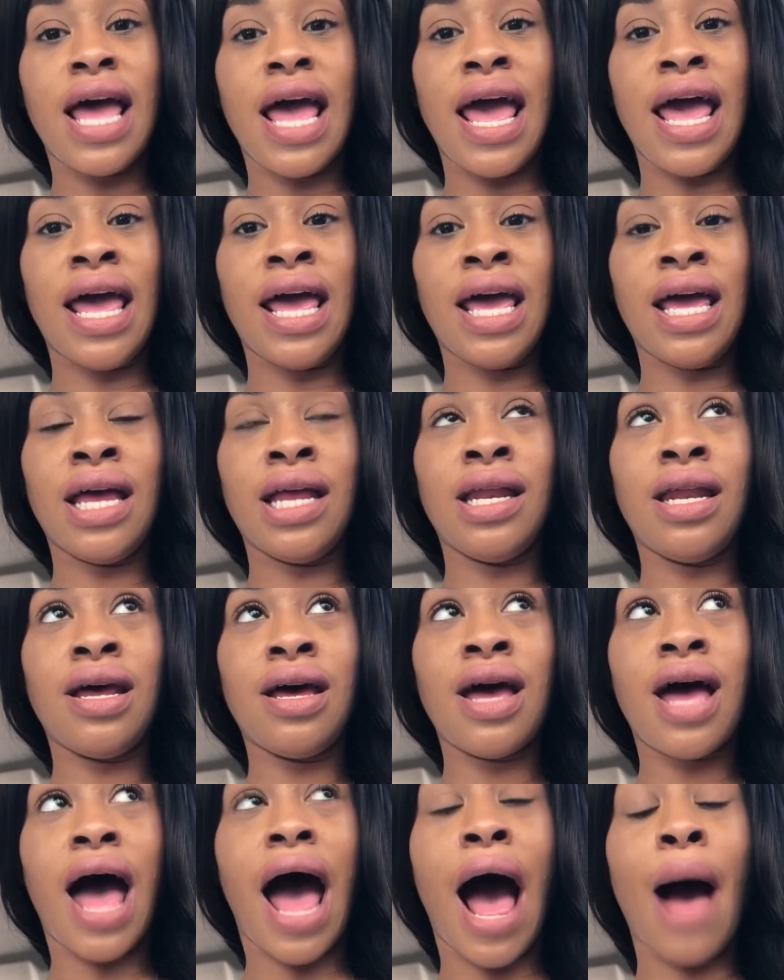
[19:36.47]
And
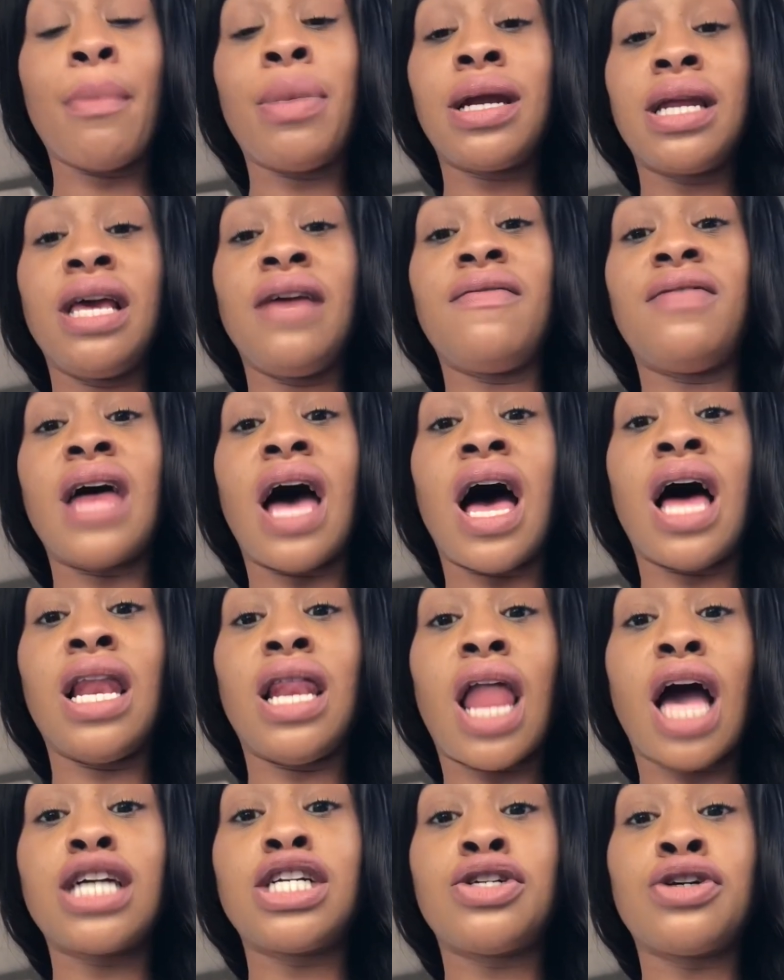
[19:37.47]
I believe that
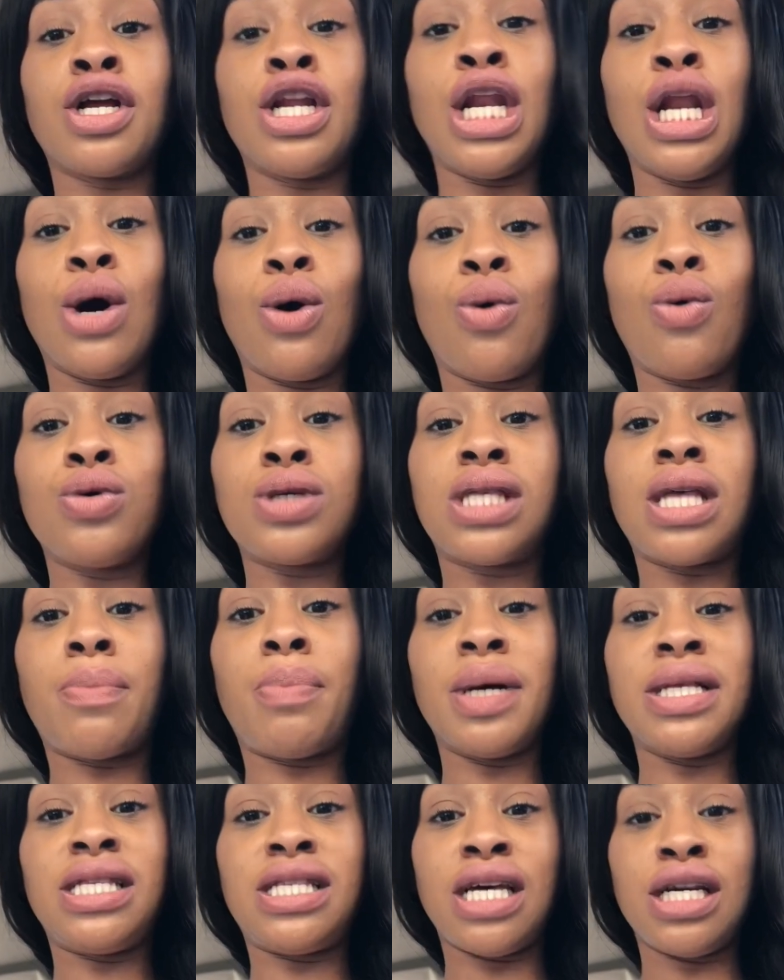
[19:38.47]
Electra knows the
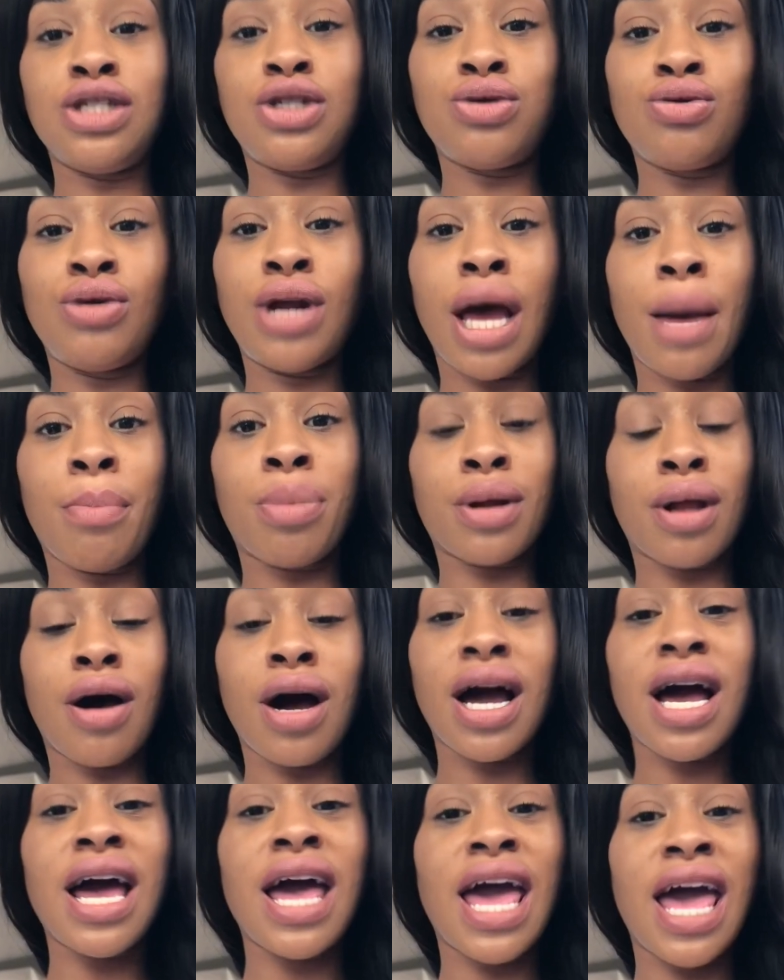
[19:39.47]
potential that
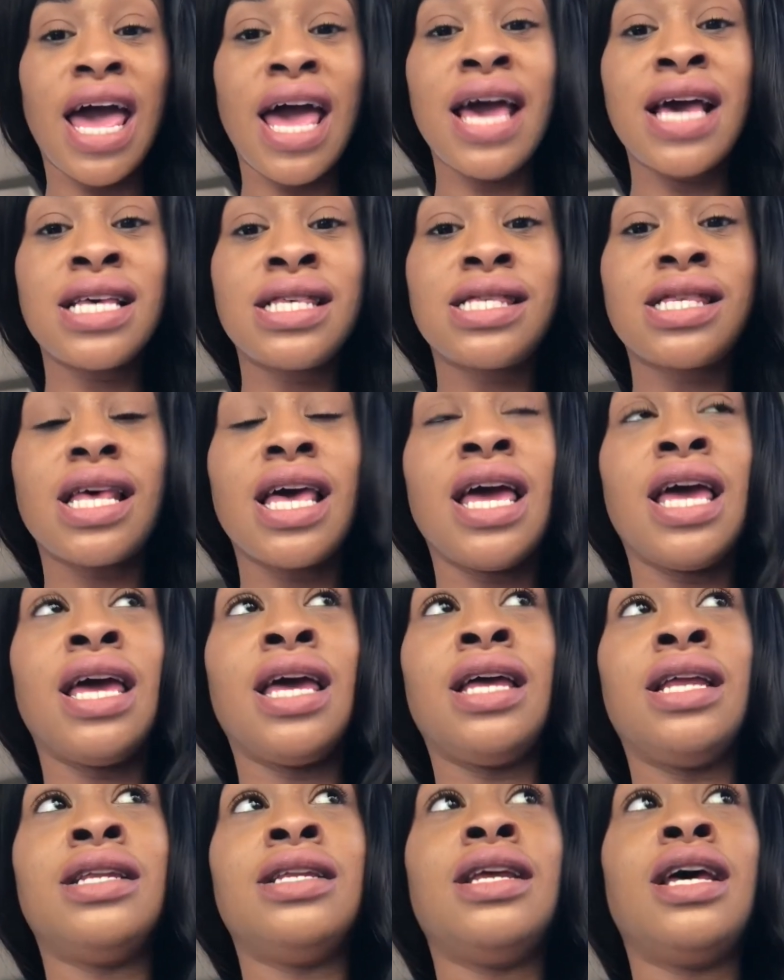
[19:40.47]
Blanca has,
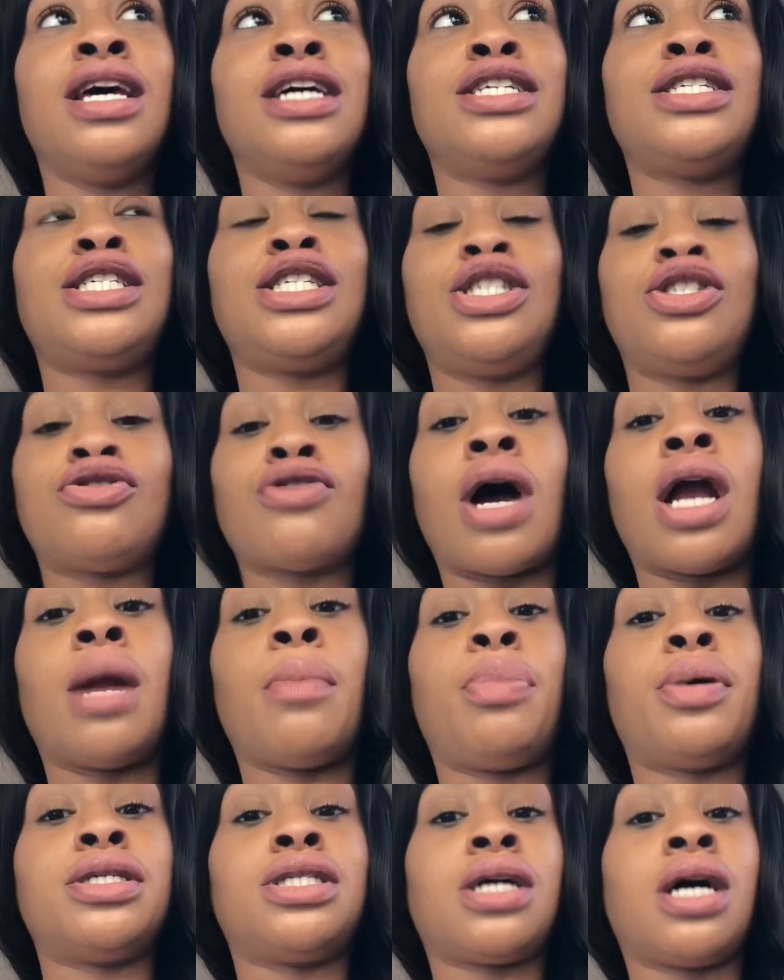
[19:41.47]
and she's trying to
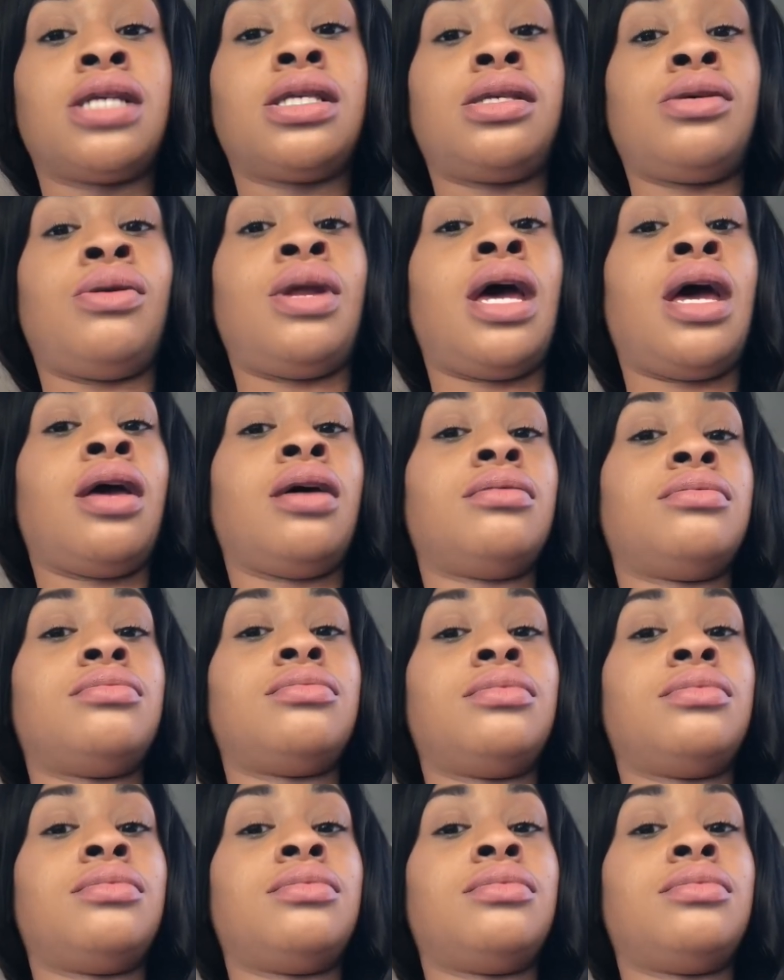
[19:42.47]
push her to that,